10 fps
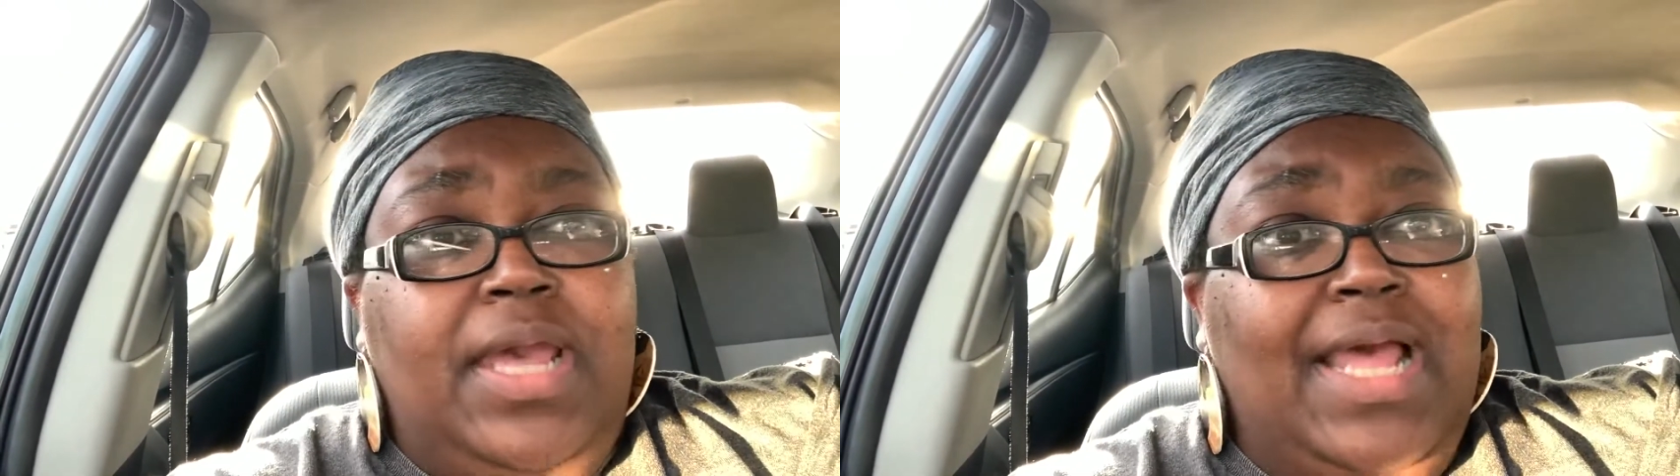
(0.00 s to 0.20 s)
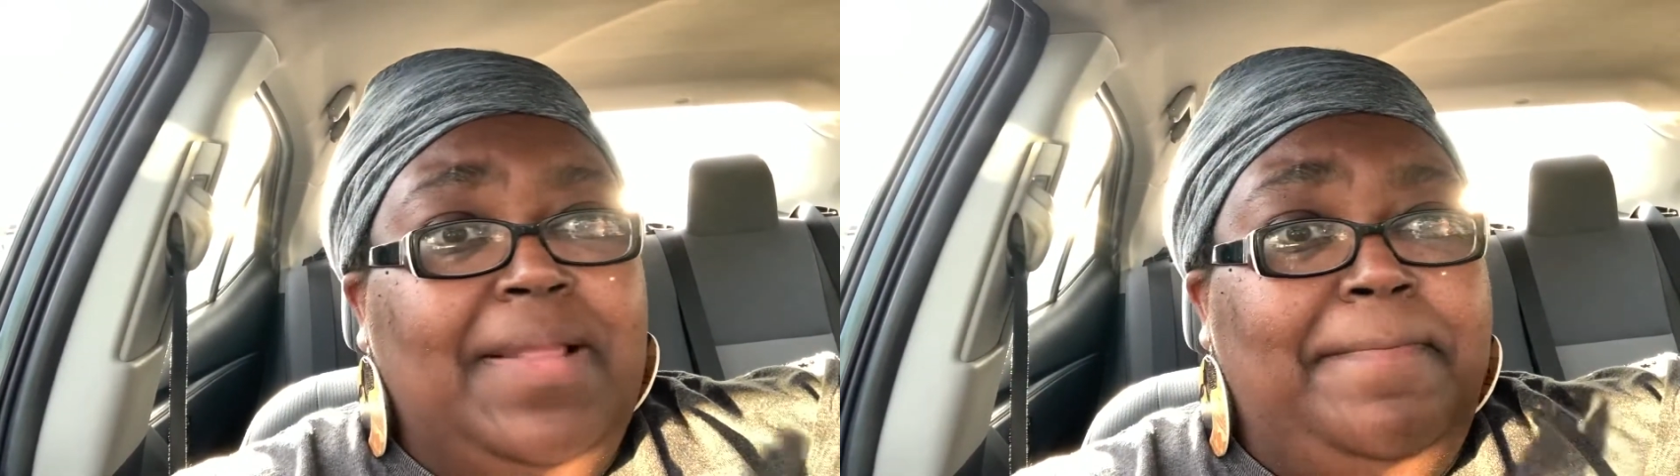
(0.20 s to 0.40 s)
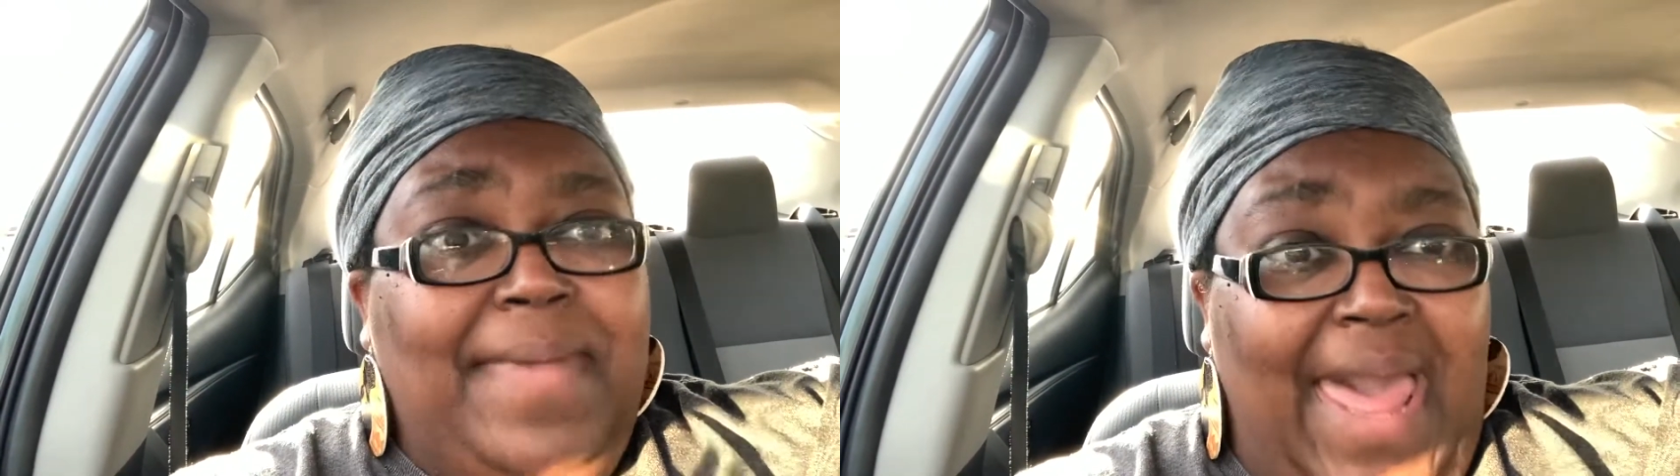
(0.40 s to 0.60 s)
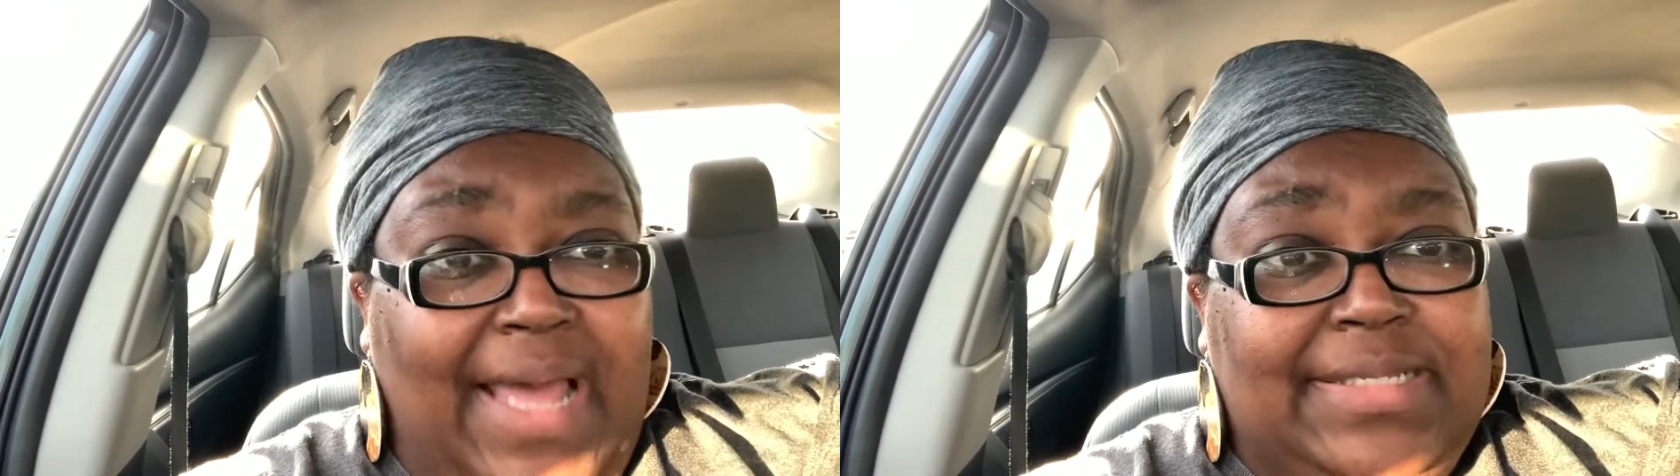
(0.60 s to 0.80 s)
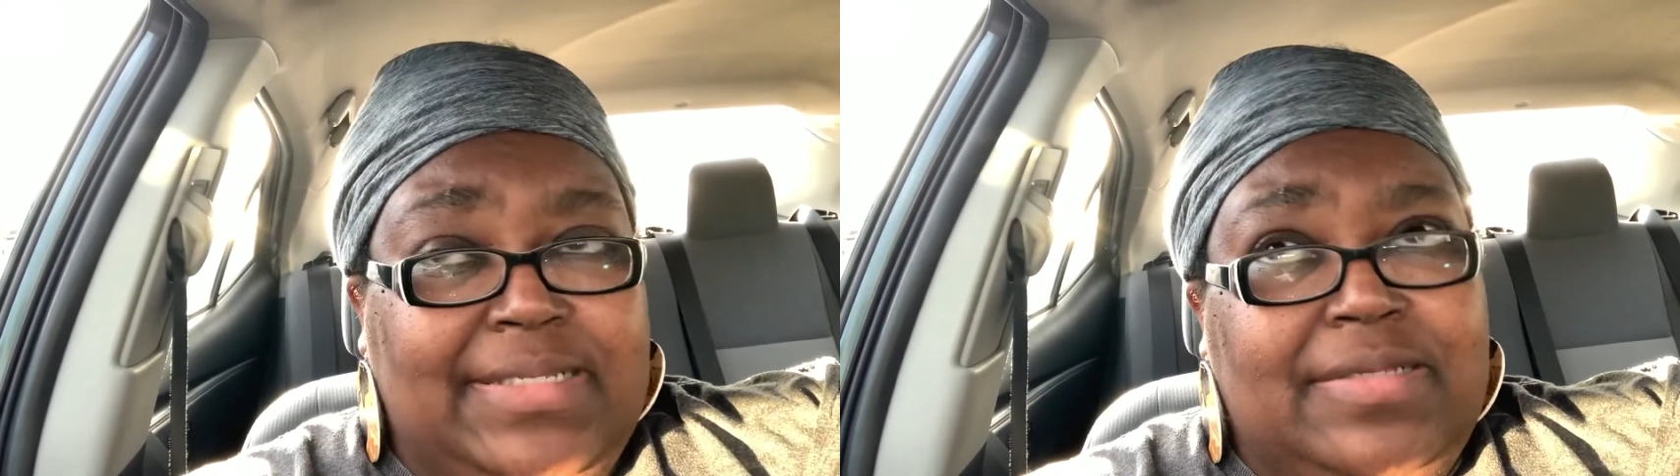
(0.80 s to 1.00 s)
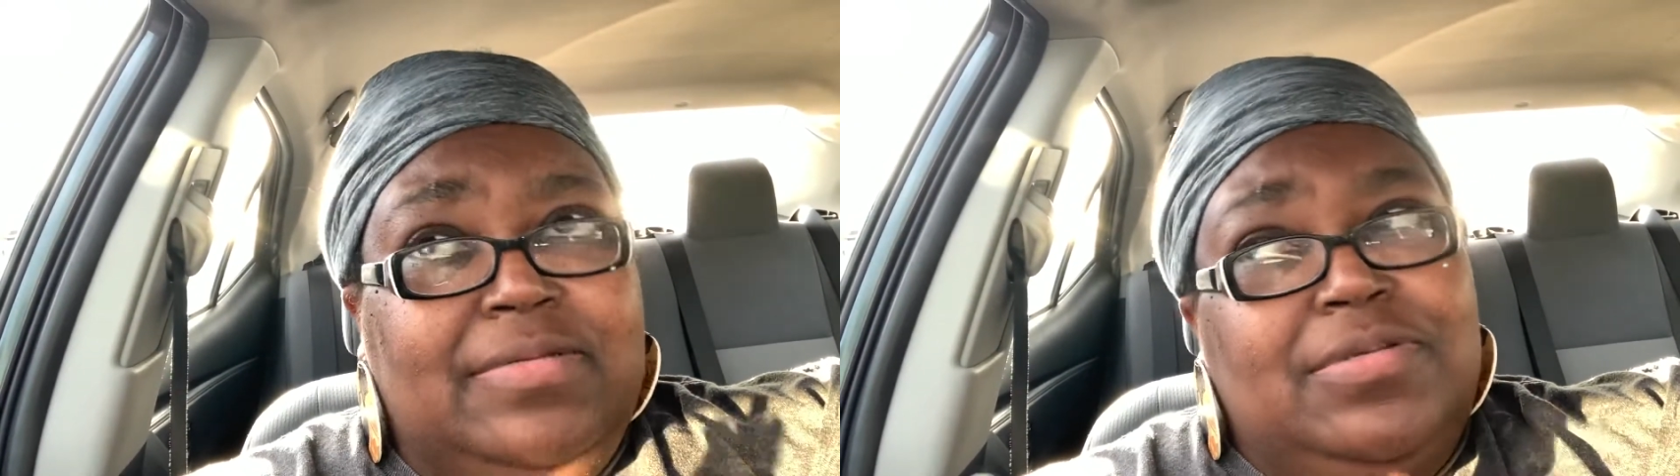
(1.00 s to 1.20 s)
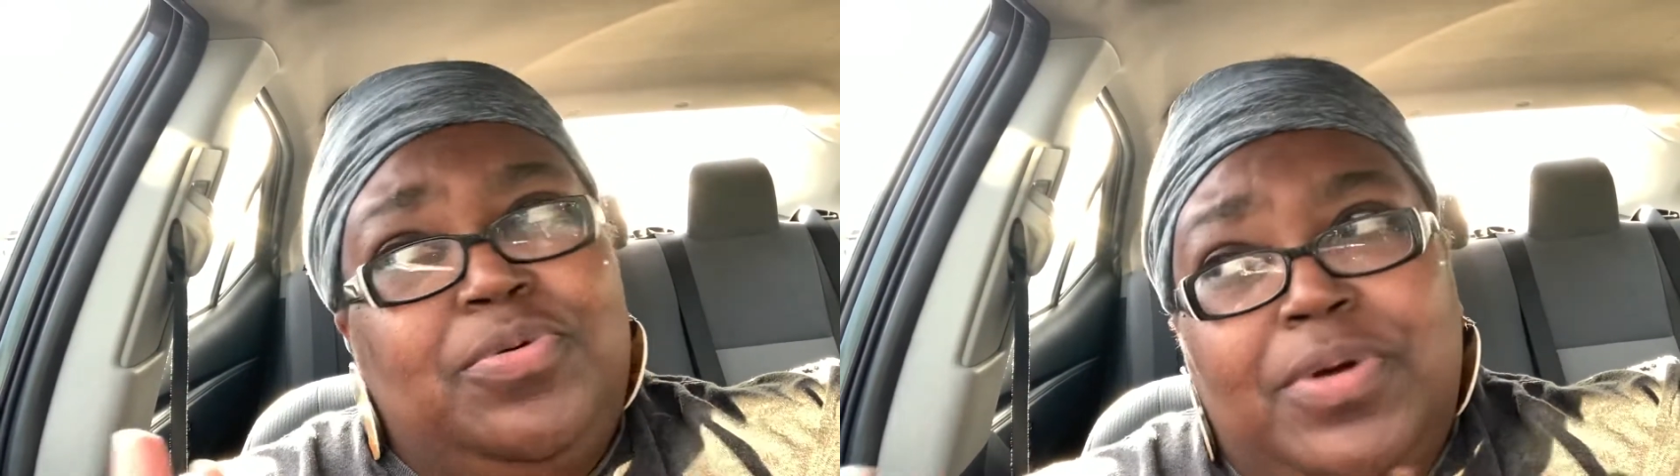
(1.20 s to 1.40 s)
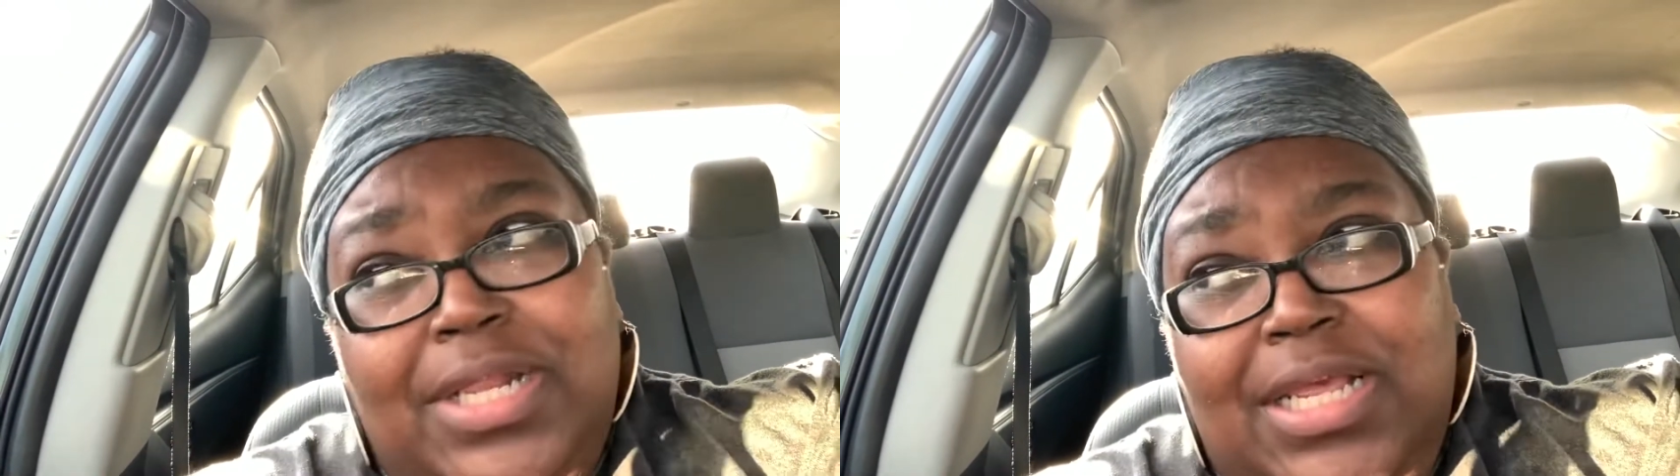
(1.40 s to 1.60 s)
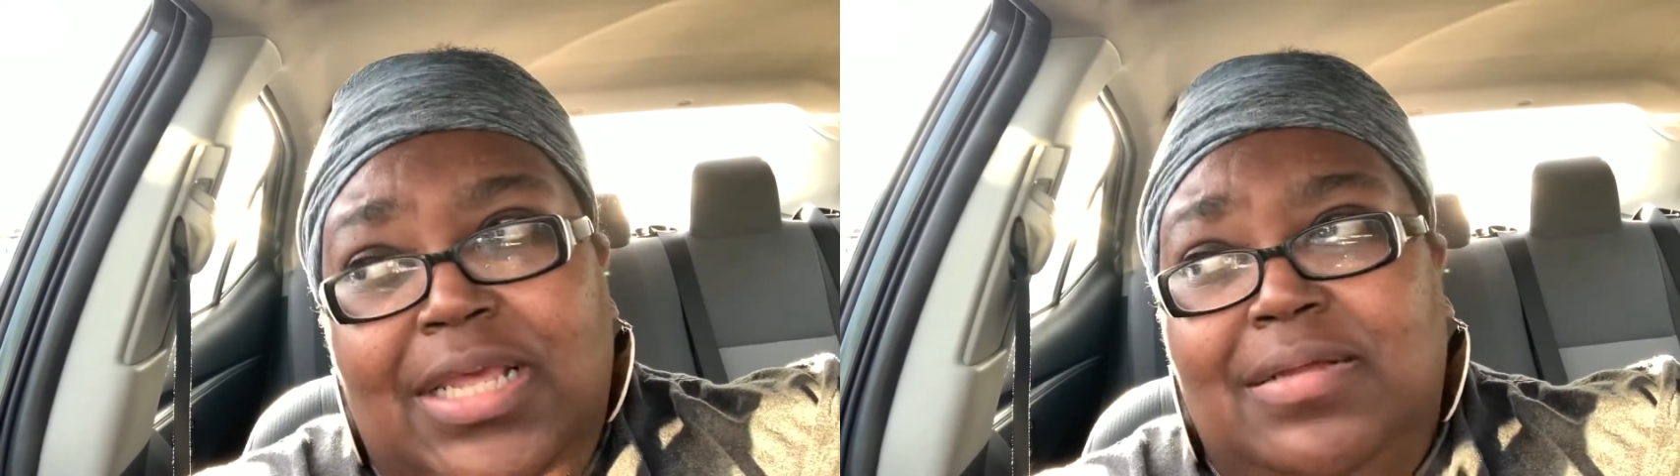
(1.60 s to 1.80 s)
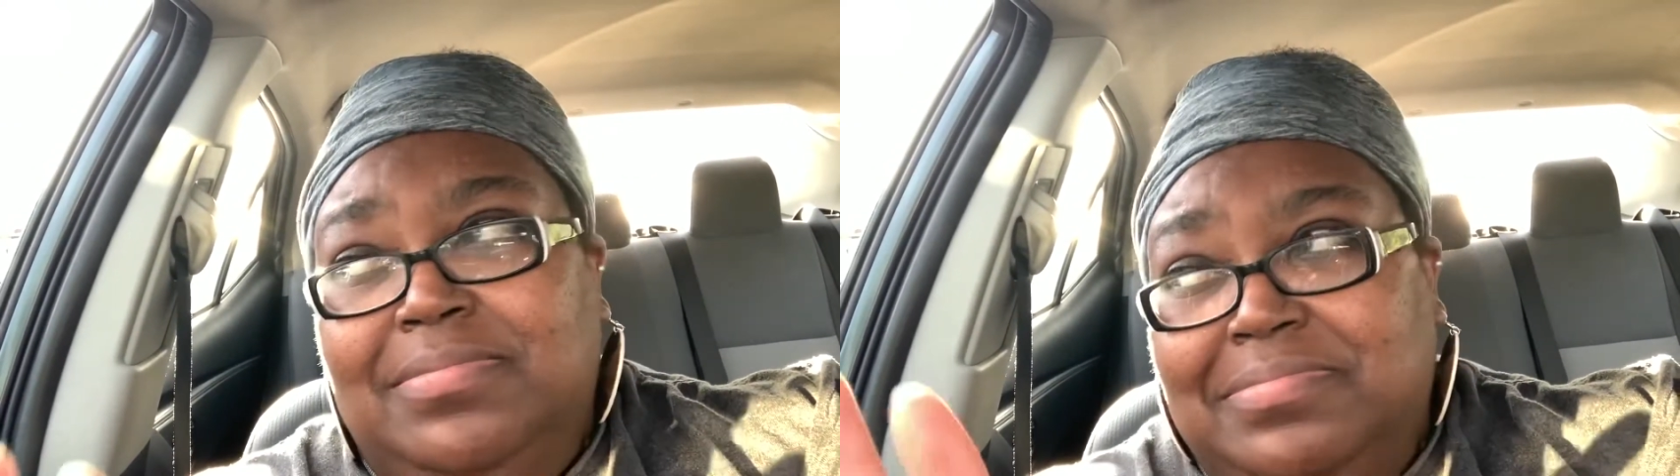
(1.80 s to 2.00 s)
at max.
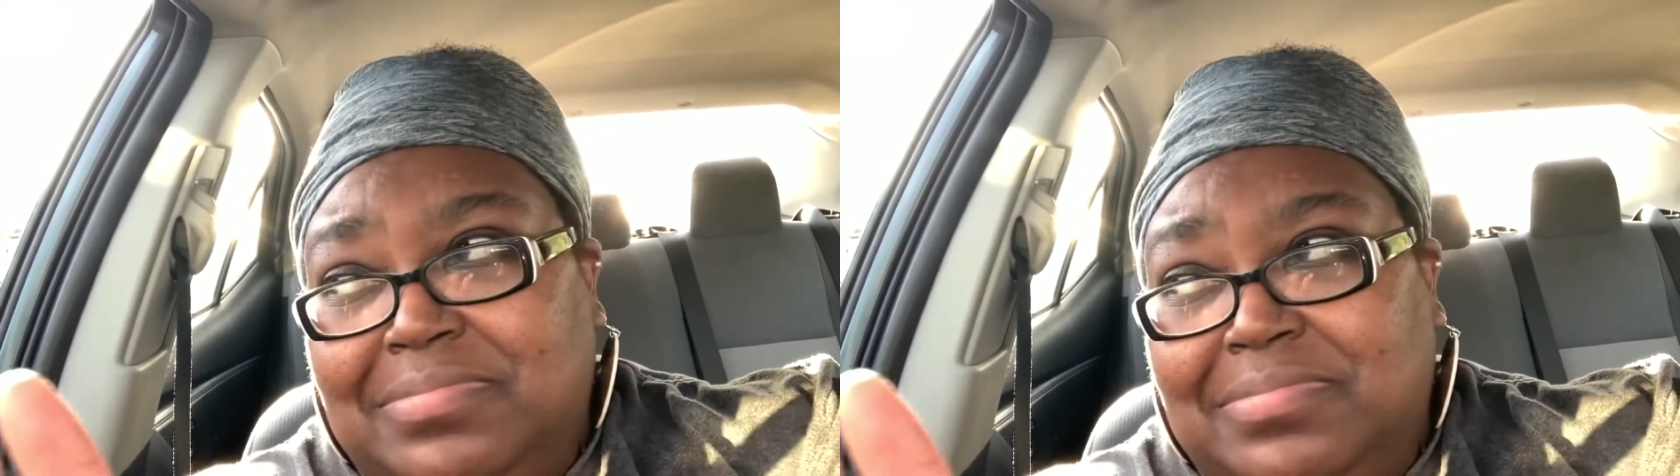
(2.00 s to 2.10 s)
20,